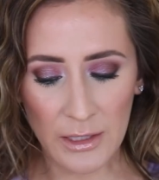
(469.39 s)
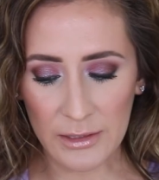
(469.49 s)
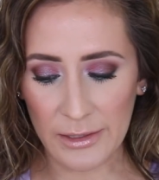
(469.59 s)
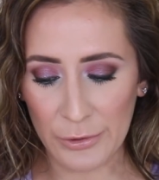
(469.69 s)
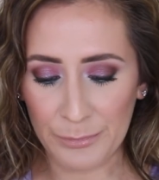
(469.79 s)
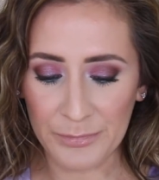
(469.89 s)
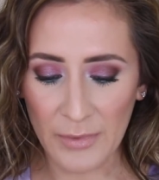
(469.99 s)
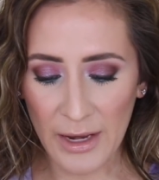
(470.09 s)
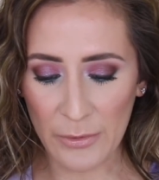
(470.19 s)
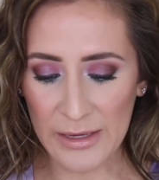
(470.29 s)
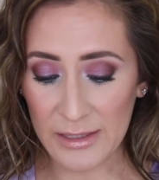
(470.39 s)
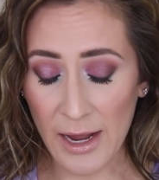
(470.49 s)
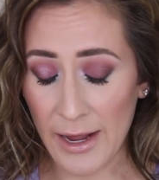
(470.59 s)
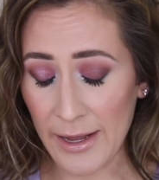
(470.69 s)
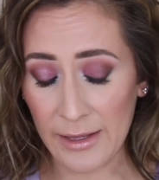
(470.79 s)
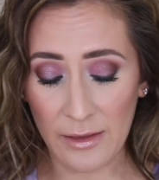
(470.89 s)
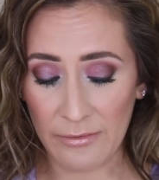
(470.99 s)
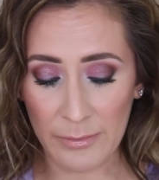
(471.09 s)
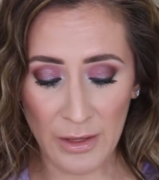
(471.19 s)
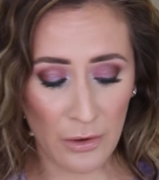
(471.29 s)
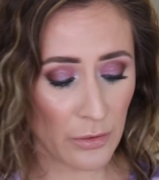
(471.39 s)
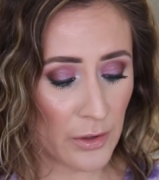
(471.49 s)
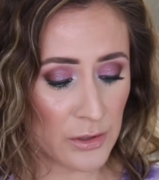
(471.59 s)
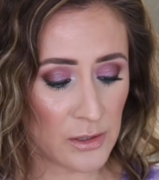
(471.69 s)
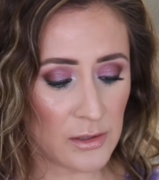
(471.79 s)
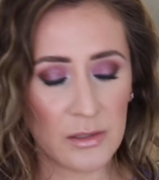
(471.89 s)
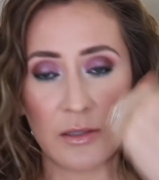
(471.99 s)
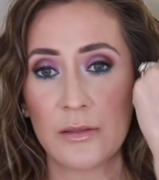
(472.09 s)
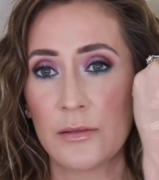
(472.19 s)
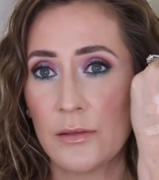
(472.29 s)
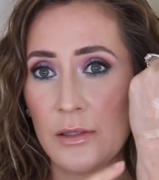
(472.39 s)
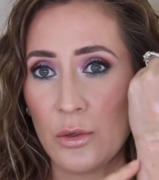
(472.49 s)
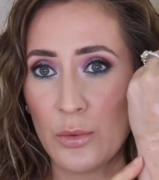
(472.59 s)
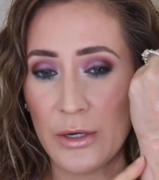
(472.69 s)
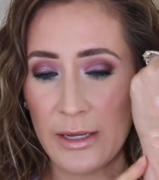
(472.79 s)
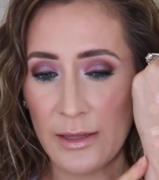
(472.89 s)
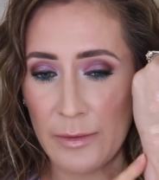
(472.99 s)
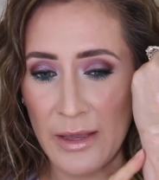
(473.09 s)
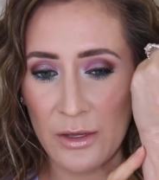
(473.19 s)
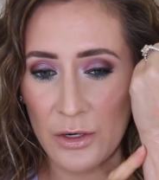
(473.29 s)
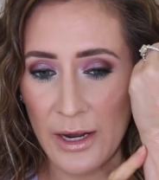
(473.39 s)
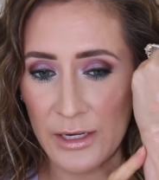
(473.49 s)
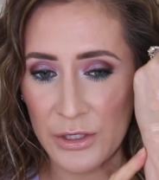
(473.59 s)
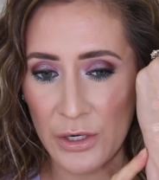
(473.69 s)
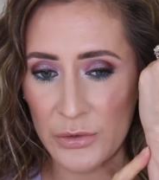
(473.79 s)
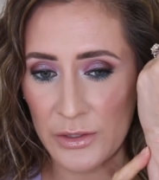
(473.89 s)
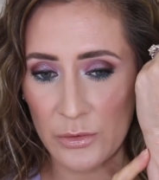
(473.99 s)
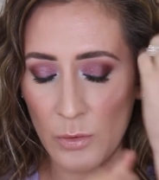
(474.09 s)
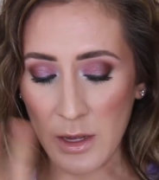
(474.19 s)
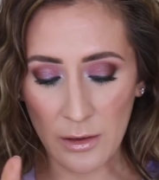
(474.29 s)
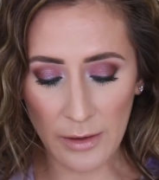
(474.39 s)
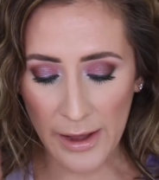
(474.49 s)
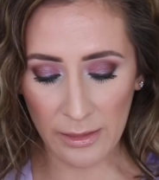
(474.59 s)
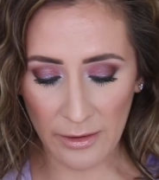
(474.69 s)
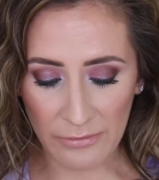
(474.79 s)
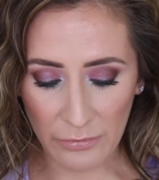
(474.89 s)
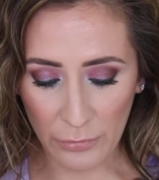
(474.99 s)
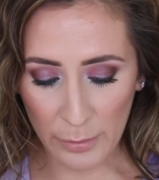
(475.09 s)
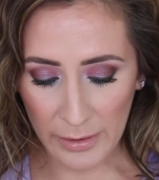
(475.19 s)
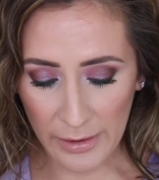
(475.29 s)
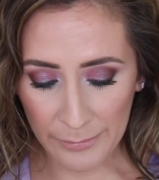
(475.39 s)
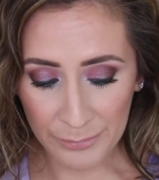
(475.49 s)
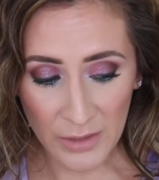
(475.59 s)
So anyways, I love them though. They're just so pretty. They make good eyeshadows as well. I love the formula.